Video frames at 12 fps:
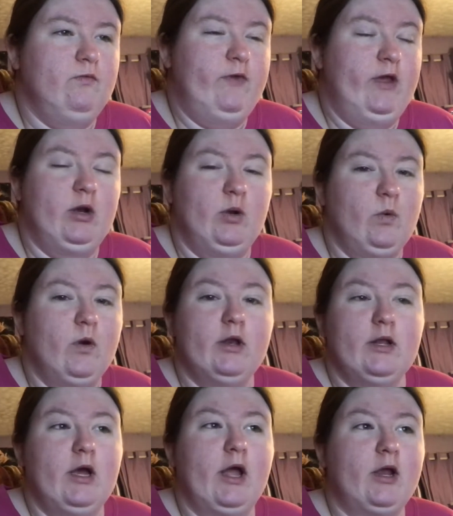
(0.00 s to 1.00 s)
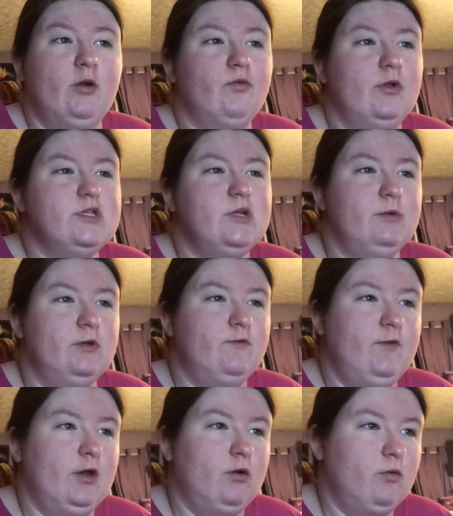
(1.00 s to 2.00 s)
fan on. I can only see with
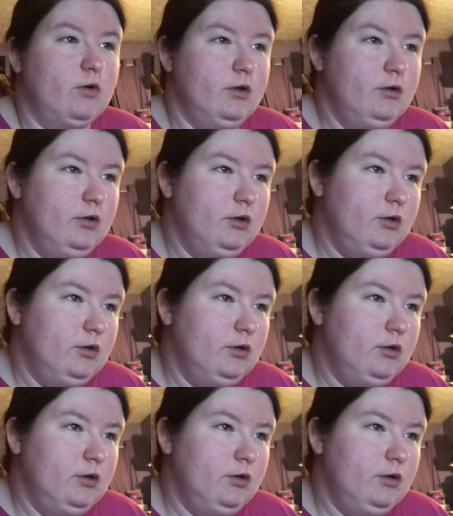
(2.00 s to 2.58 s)
the fan on.